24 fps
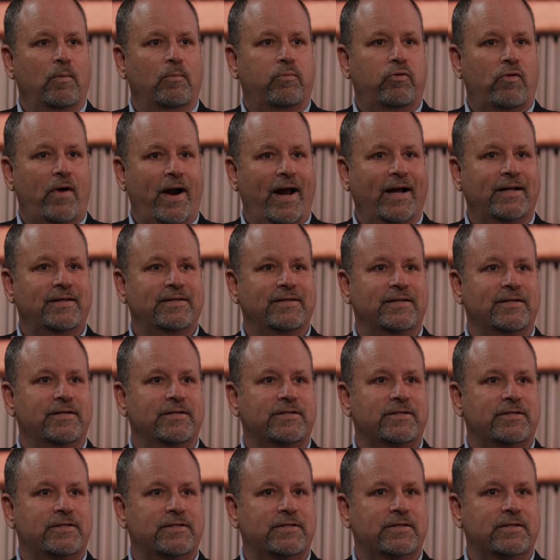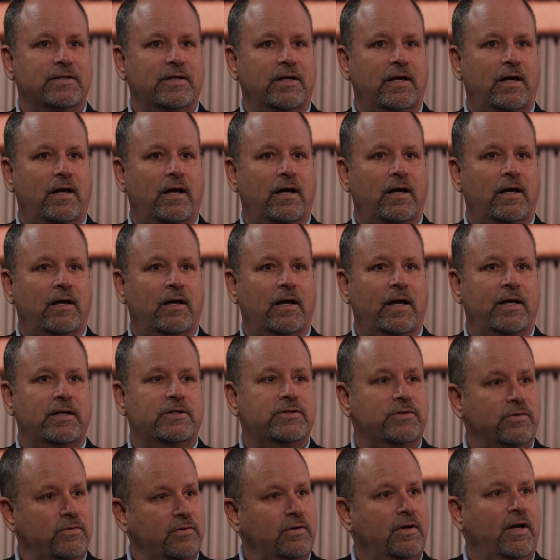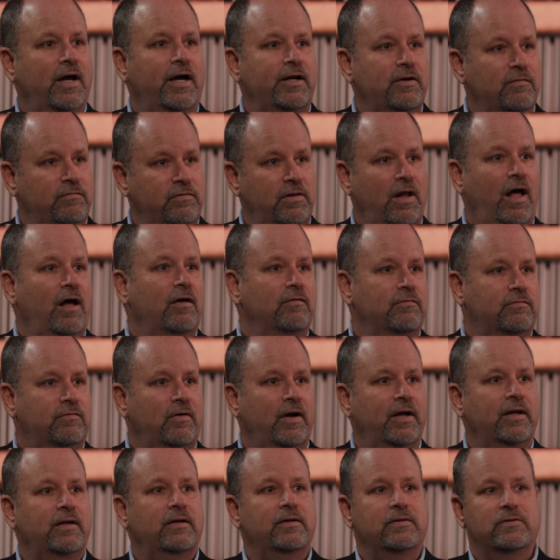practice a certain kind of love, right?